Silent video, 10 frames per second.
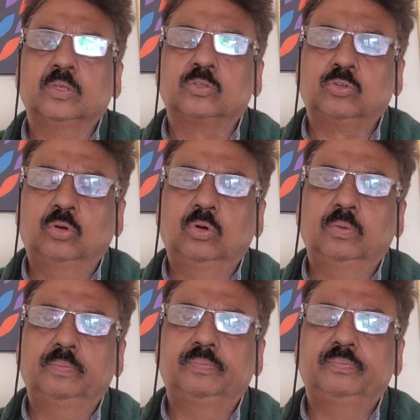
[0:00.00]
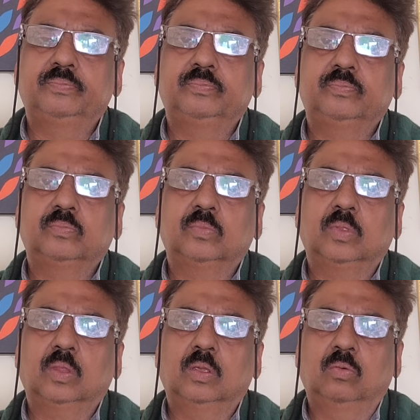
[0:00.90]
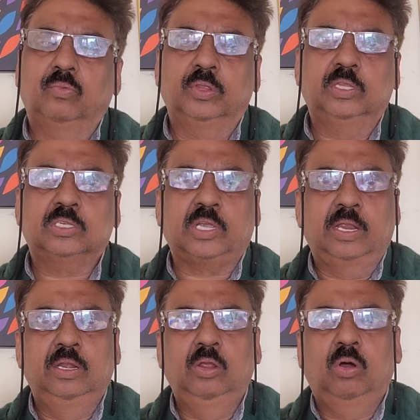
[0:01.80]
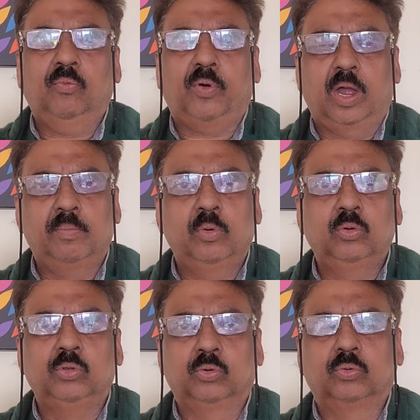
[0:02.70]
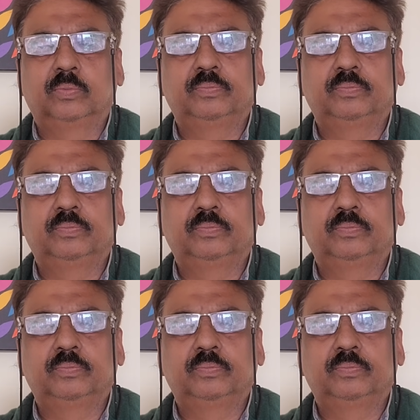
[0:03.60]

So, with the signing of MOU,